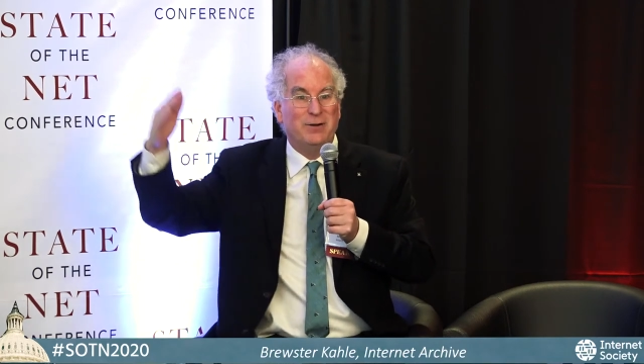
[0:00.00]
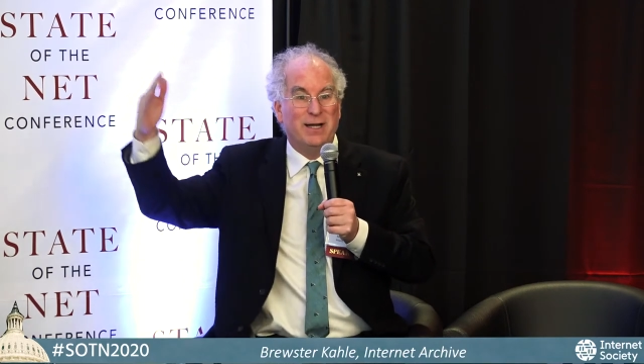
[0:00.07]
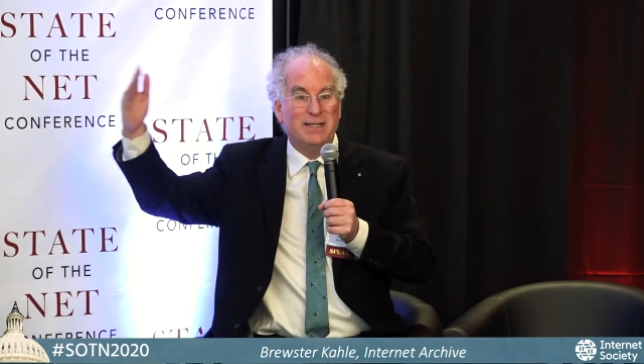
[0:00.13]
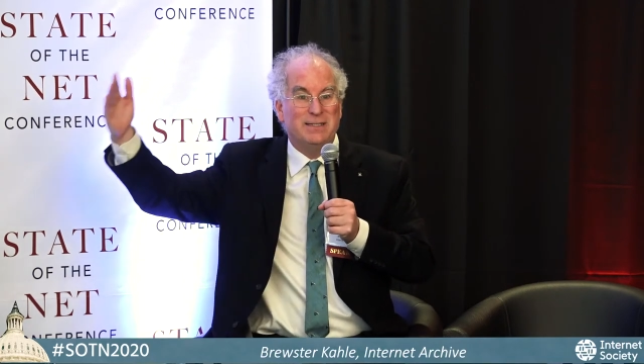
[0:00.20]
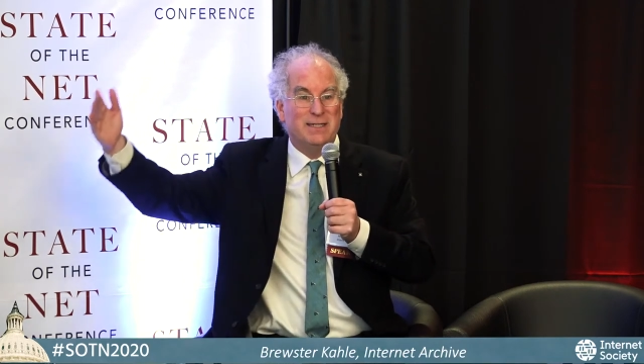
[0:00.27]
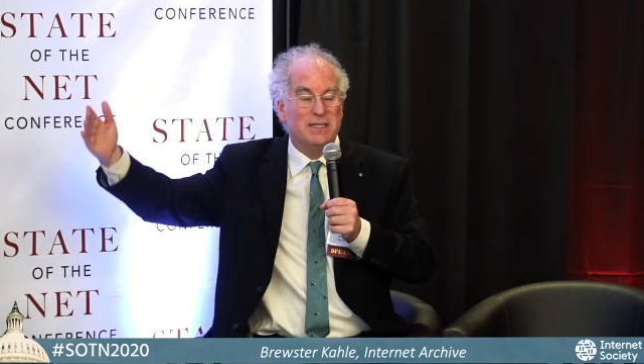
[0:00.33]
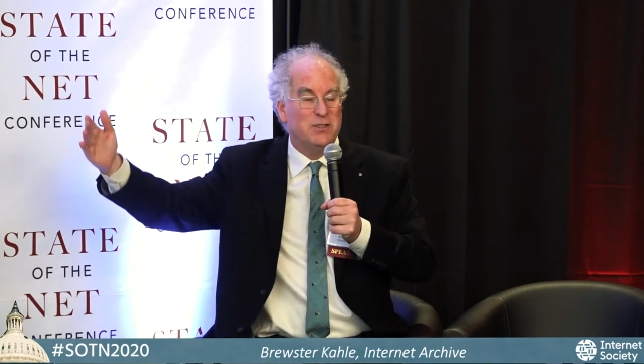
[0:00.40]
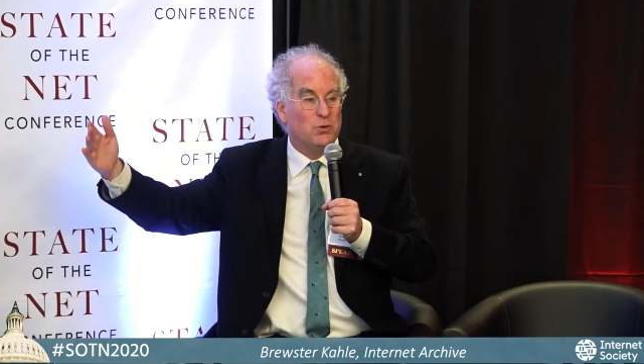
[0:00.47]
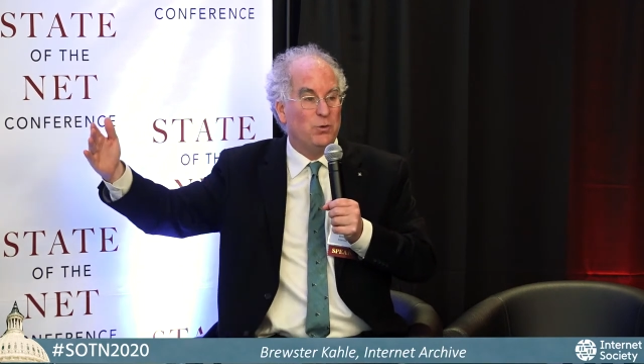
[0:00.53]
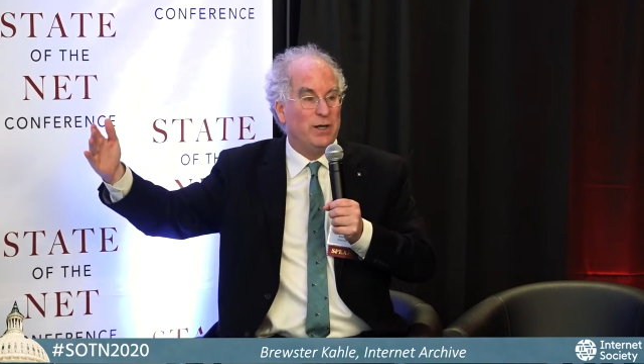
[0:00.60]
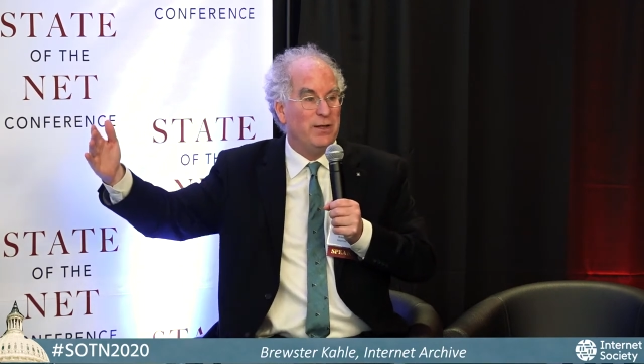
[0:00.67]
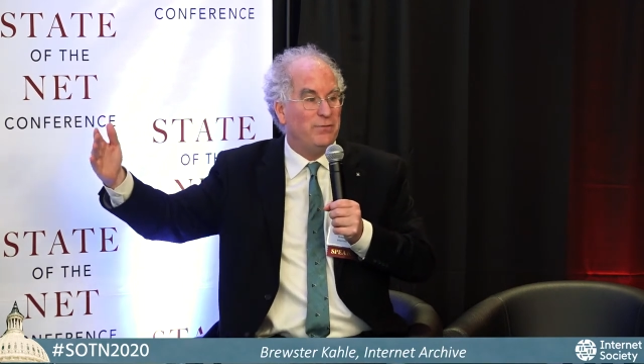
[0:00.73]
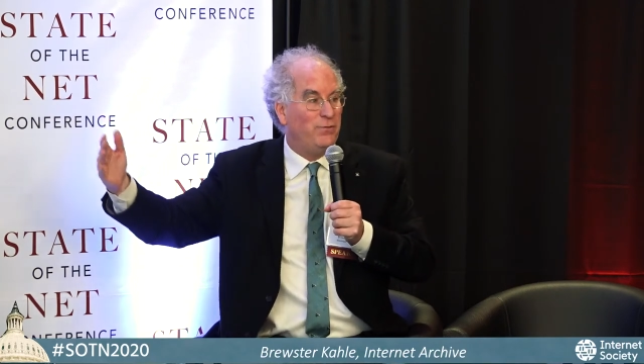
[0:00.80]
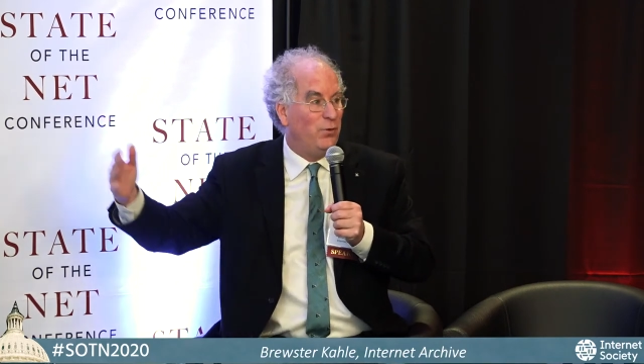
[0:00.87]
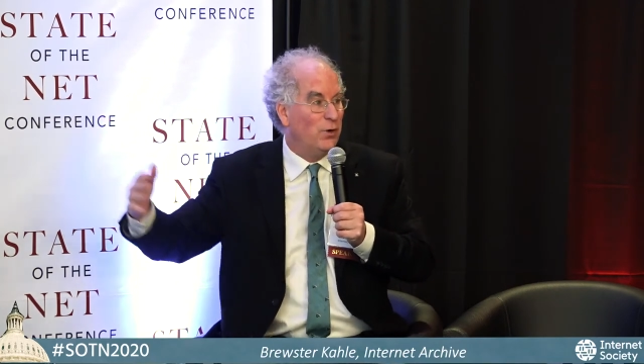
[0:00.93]

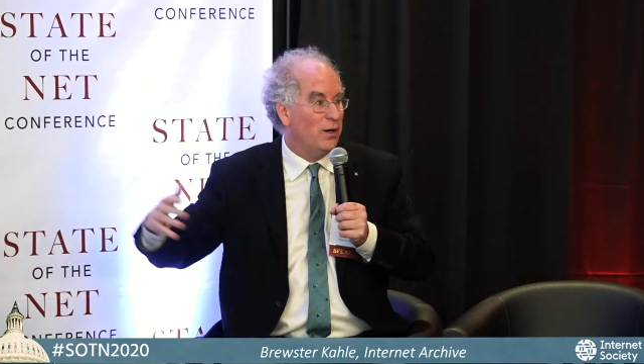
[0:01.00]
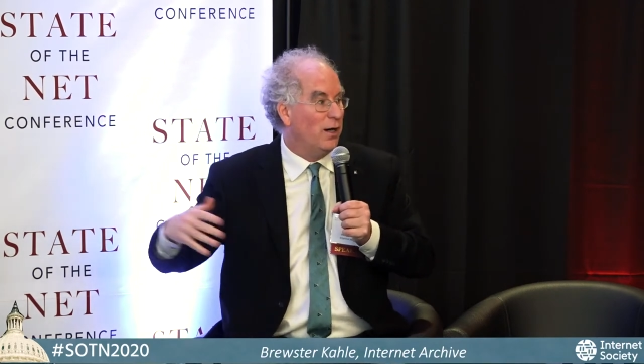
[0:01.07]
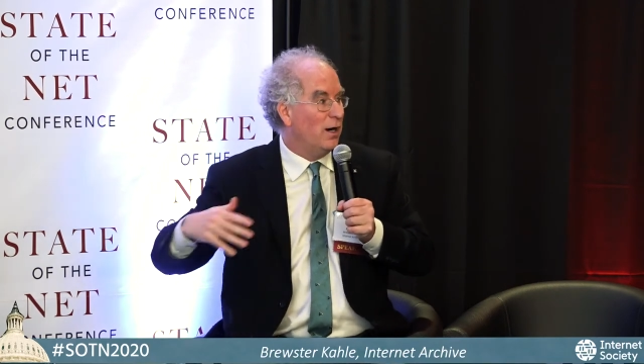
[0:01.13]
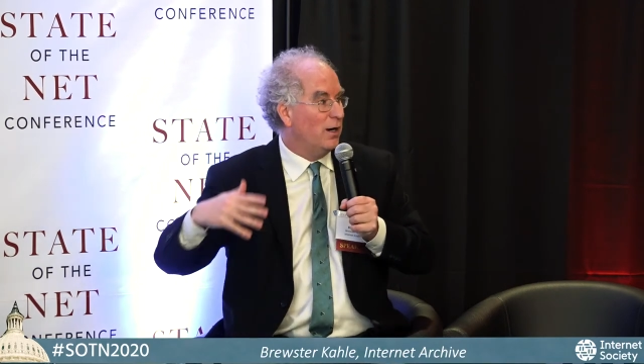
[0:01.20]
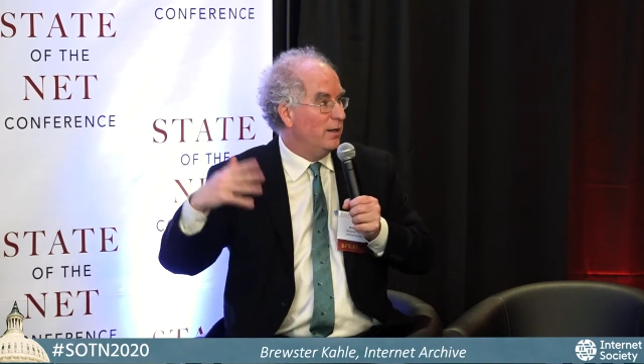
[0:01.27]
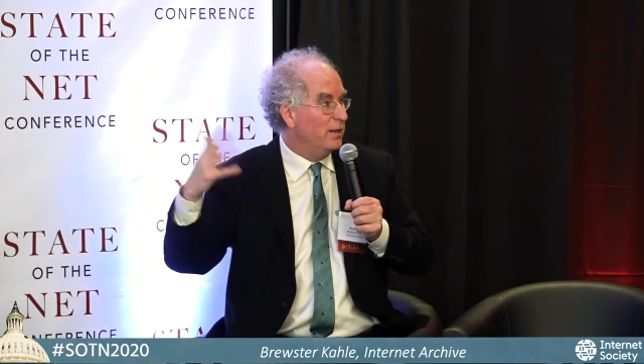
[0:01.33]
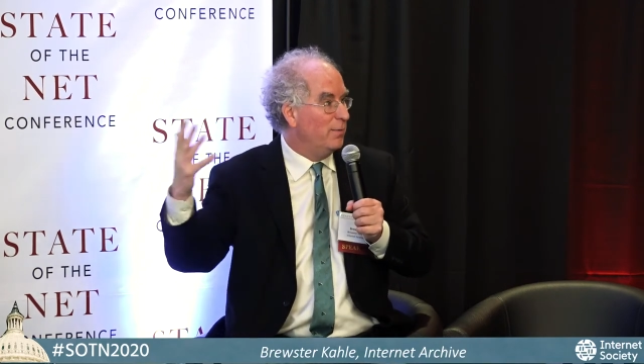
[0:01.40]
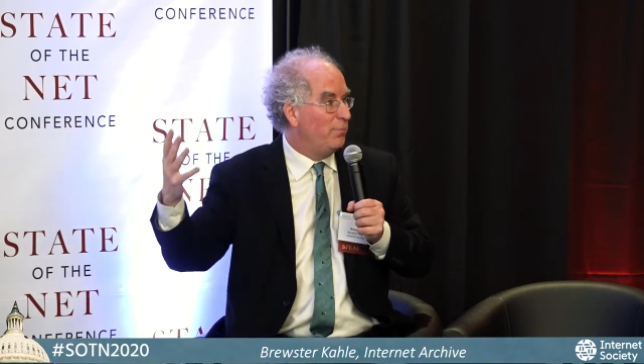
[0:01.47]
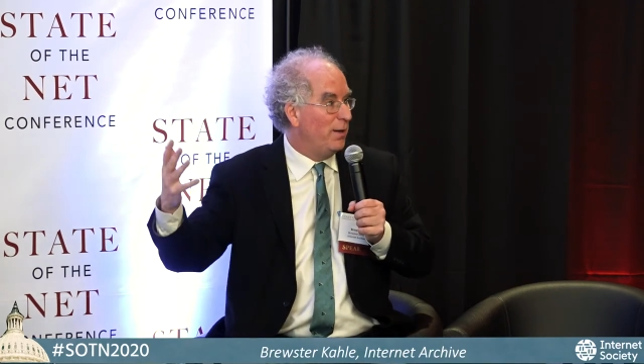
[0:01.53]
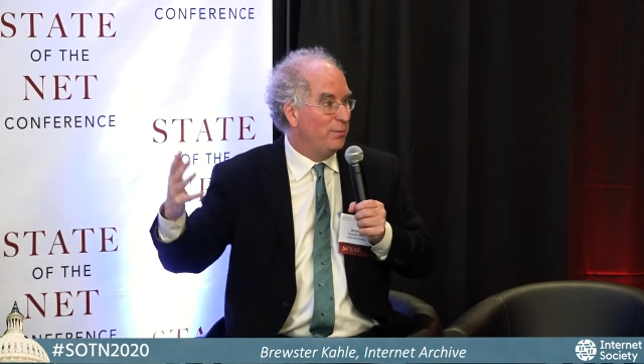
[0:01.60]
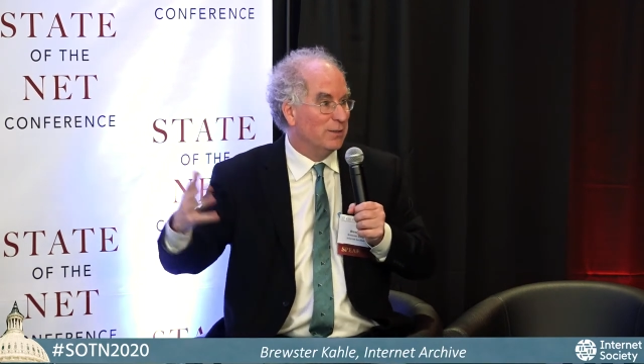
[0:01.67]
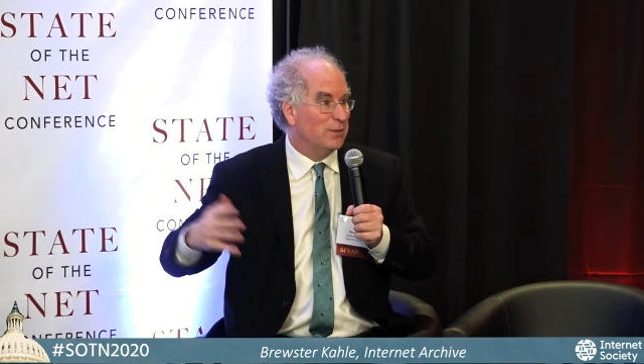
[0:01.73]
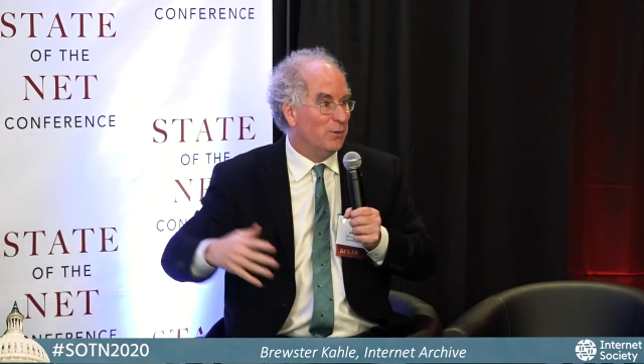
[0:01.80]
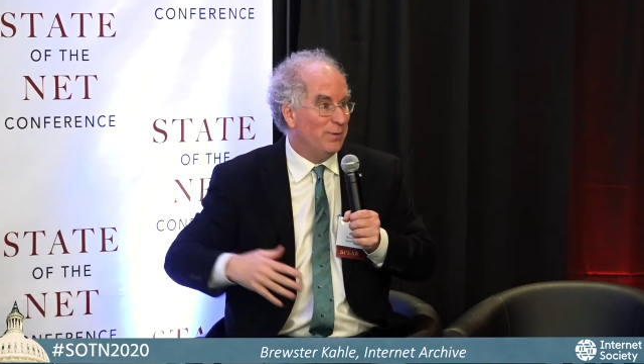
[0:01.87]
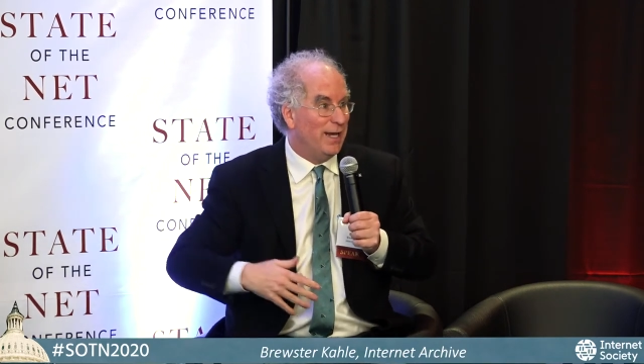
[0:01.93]
1924 are in the
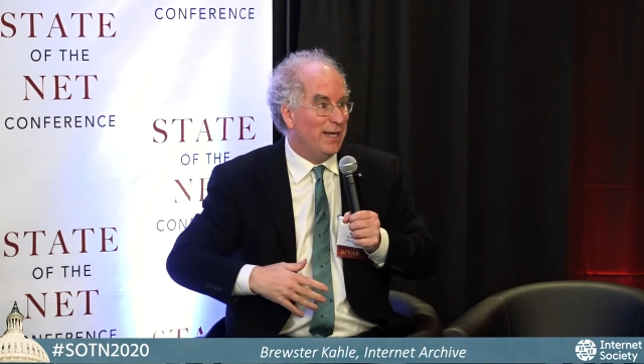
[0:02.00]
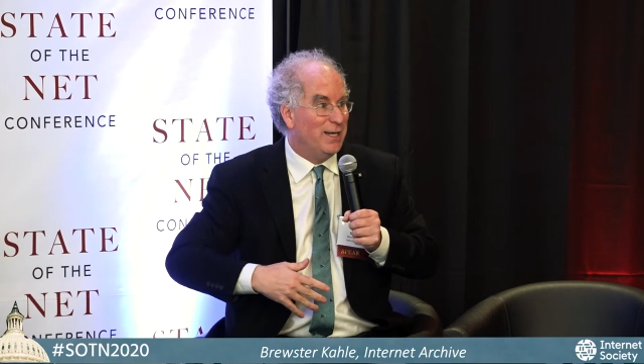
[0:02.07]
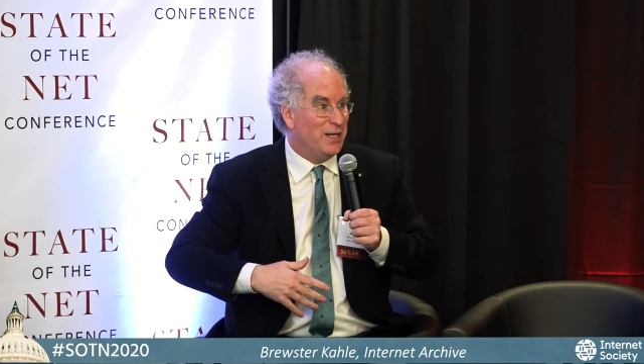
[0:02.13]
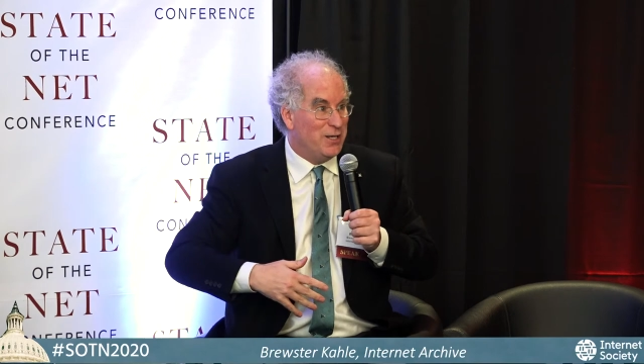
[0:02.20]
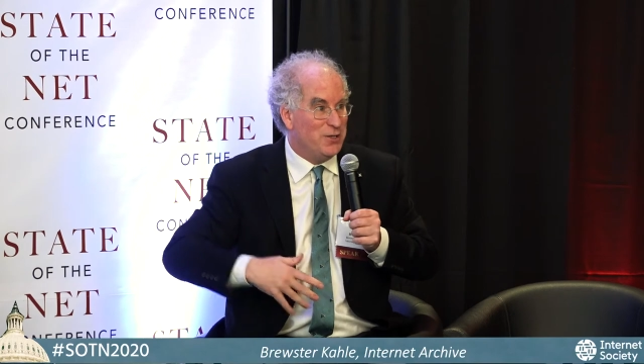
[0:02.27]
public domain.